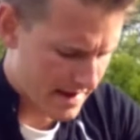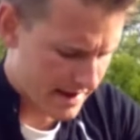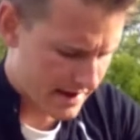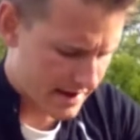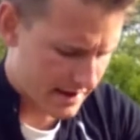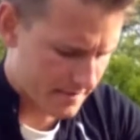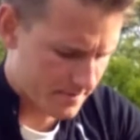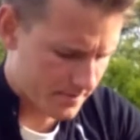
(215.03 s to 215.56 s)

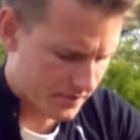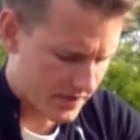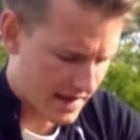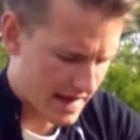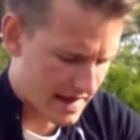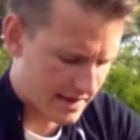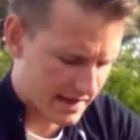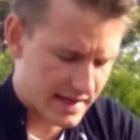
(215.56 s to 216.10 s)

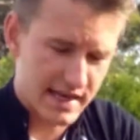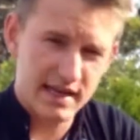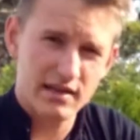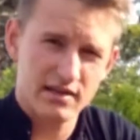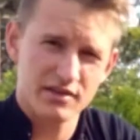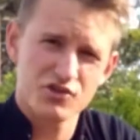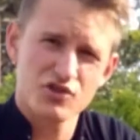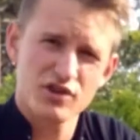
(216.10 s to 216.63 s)
And the key
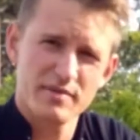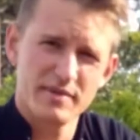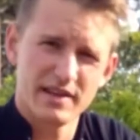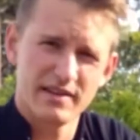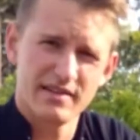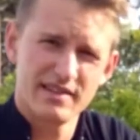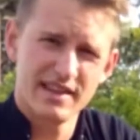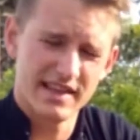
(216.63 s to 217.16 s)
to
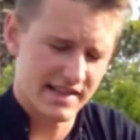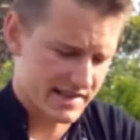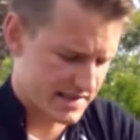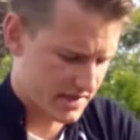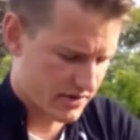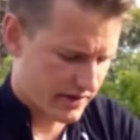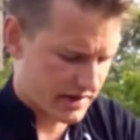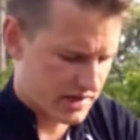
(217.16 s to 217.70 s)
treatment is
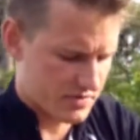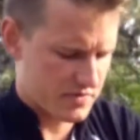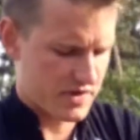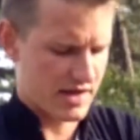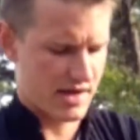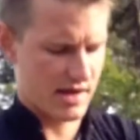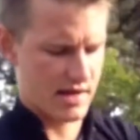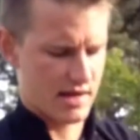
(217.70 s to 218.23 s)
going to
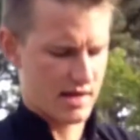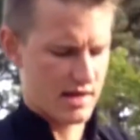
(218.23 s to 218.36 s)
be